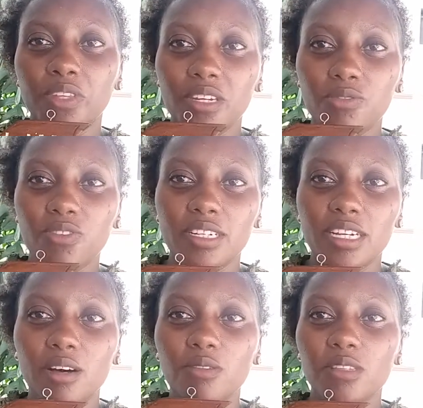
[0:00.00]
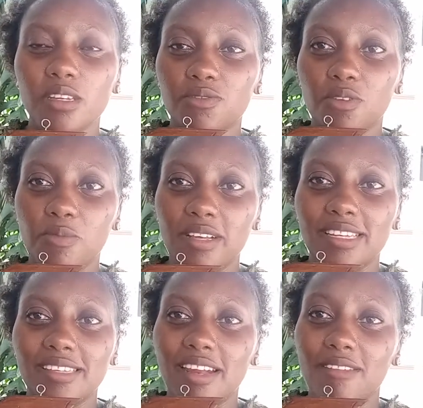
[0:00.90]
the different towns the different
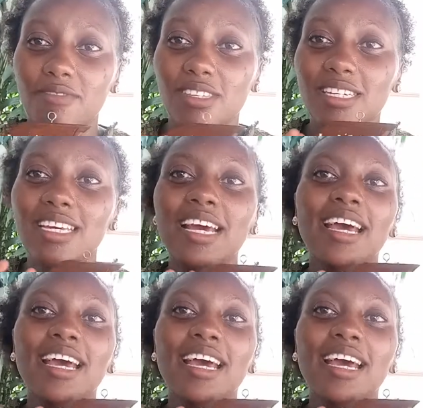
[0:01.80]
places that I visit